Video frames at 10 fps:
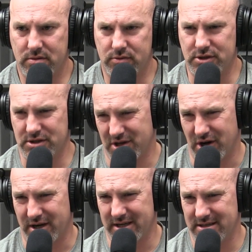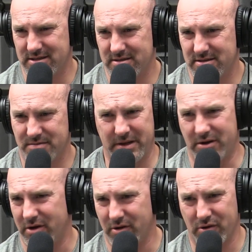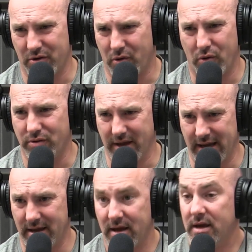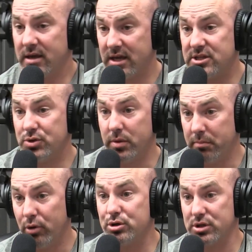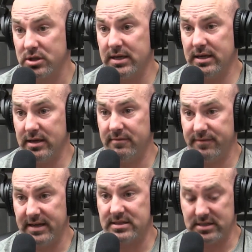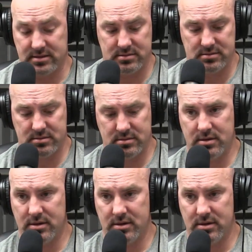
which is caucus, spend your whole night, get you emotionally invested. Mm-hmm.